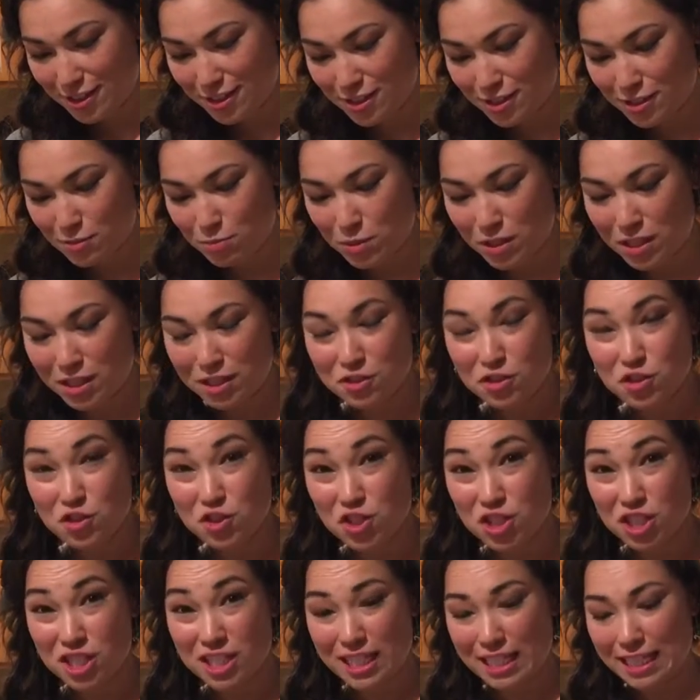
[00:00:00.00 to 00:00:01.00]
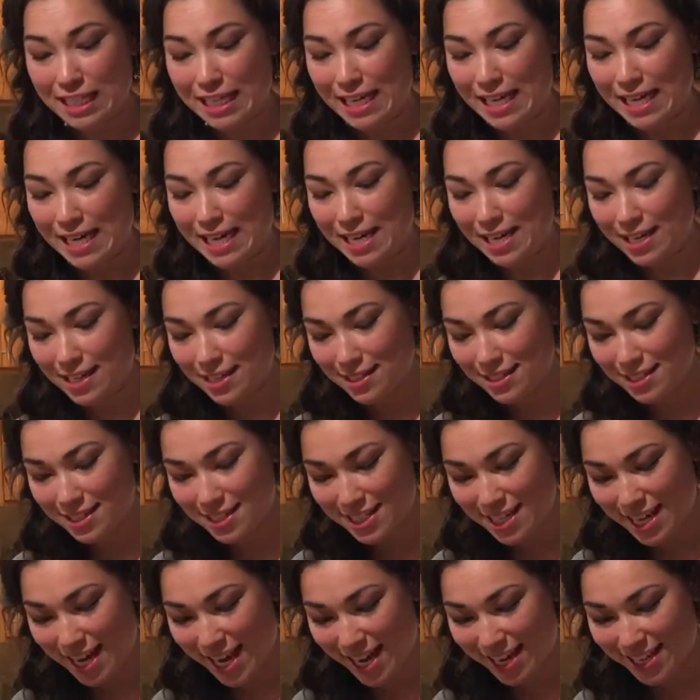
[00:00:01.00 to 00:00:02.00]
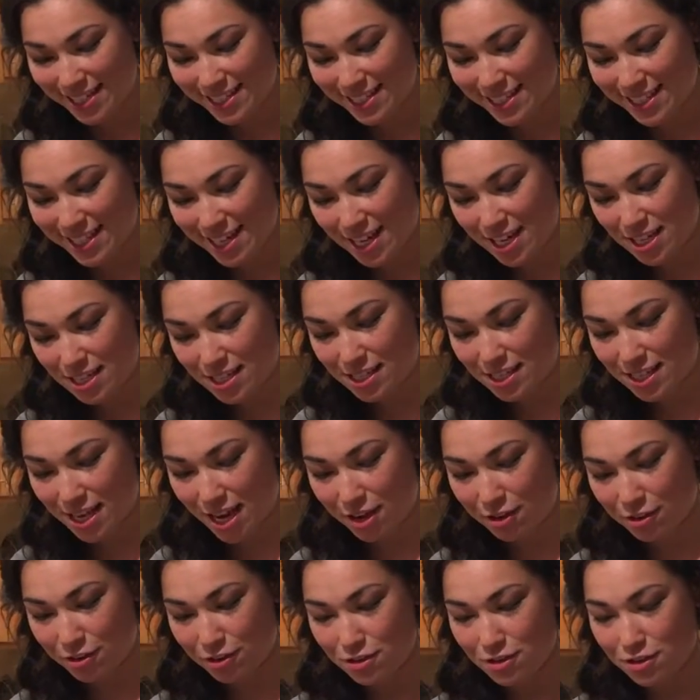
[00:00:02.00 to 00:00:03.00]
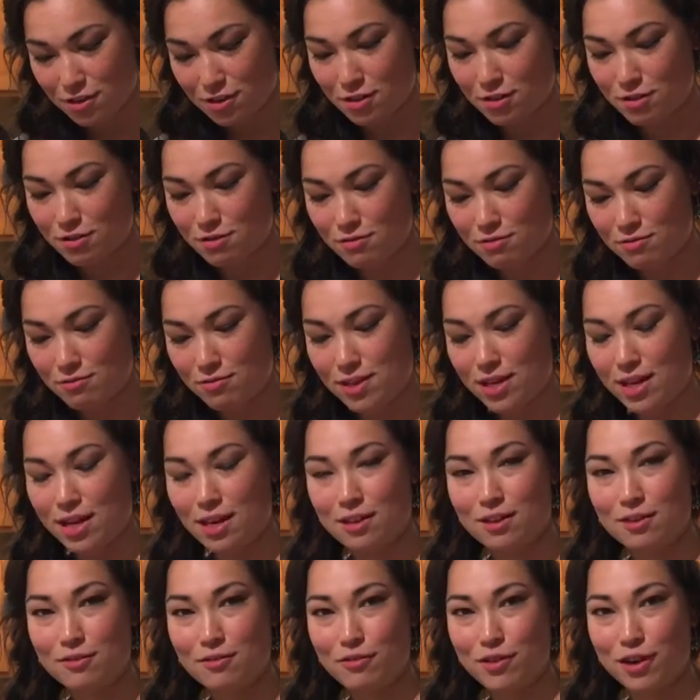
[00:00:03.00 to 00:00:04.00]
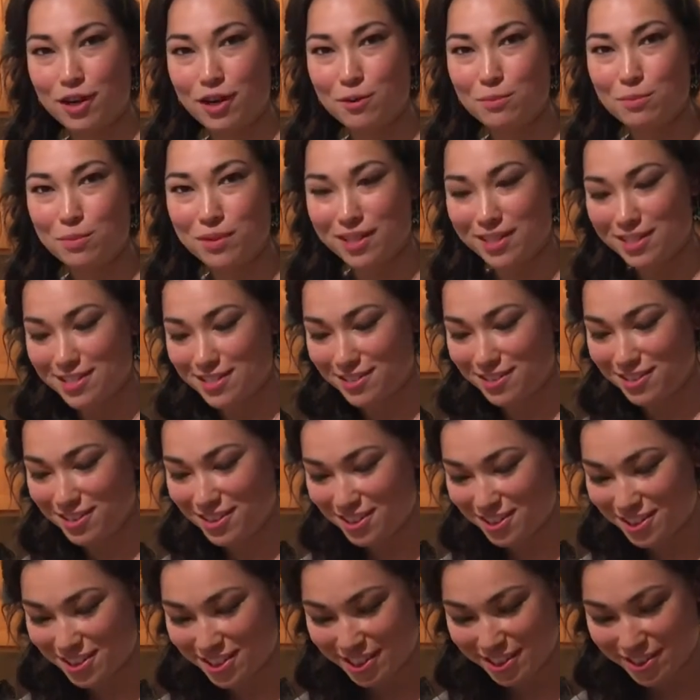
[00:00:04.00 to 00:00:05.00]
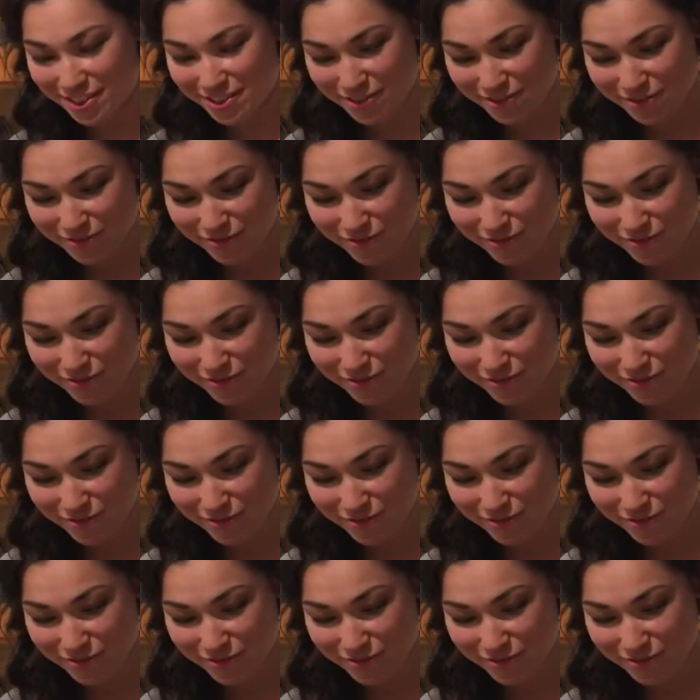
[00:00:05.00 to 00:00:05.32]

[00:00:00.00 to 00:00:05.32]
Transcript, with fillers: it's been a chilly day today in Seattle, so we have the fireplace on too.